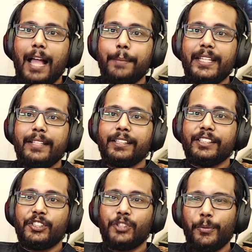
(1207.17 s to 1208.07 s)
I mean,
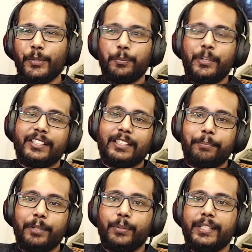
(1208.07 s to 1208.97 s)
the story was pretty
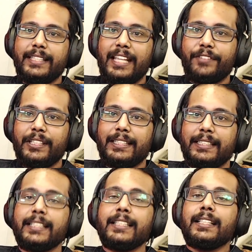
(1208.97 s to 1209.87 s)
simple with David
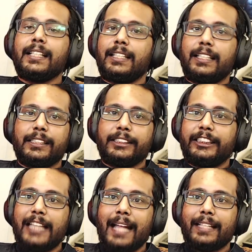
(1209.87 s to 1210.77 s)
and uh,
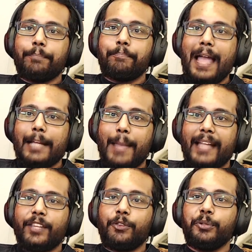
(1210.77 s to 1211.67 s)
Jack
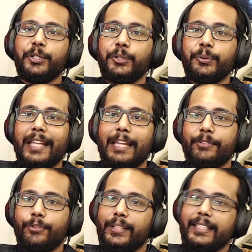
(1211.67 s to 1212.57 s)
backpacking through the UK
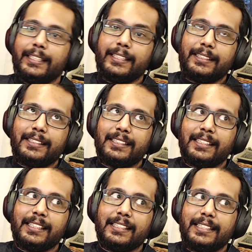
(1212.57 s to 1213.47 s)
before they get
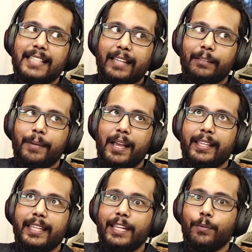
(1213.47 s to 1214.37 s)
attacked
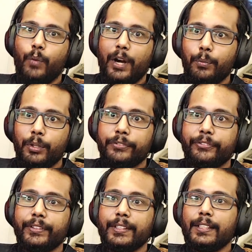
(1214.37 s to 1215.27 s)
by a
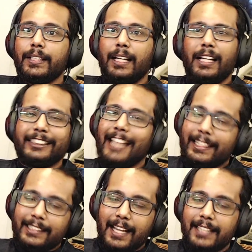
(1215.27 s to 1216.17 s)
werewolf. Uh,
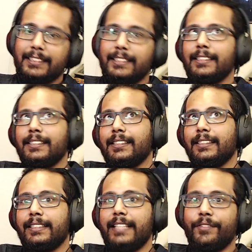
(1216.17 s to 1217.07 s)
Jack dies and
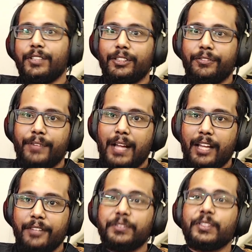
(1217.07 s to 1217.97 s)
David
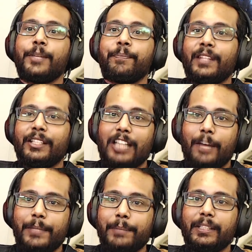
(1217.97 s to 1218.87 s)
survives. The
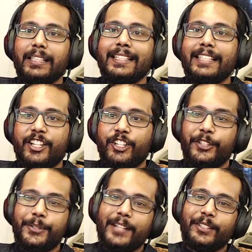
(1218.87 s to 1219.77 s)
town people
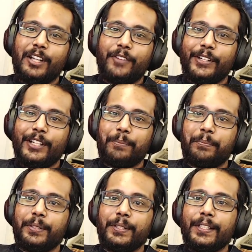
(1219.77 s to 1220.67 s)
intentionally try to cover it
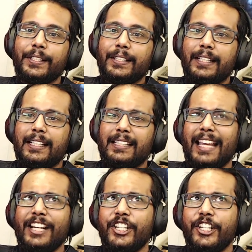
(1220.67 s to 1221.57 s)
up
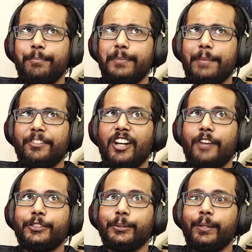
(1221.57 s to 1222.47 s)
uh, and ship David
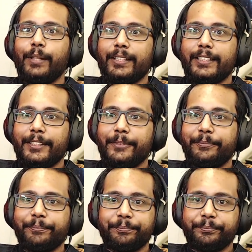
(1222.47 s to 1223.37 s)
off to
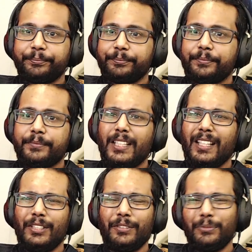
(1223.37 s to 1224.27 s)
London
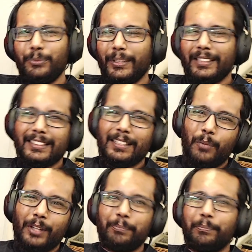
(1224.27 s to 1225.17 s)
with a
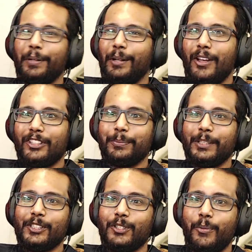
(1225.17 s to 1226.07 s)
somewhat
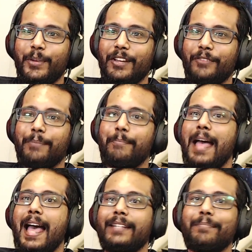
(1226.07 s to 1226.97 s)
plausible story of a
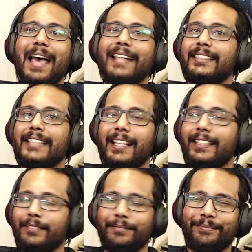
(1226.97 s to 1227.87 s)
madman
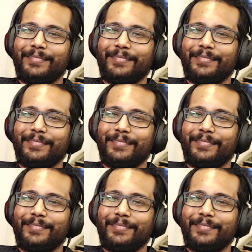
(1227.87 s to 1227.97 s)
attack.